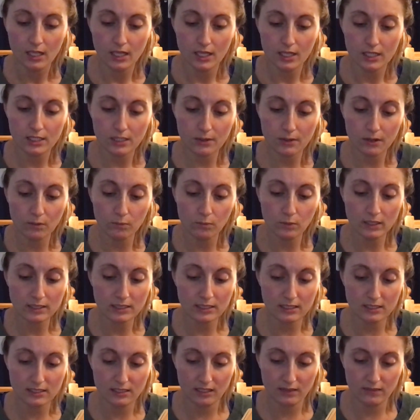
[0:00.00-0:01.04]
So if it
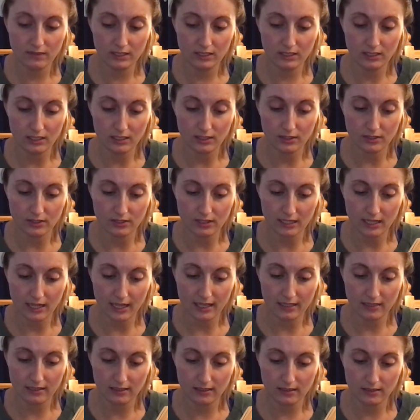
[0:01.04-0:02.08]
wasn't TV dinners, it had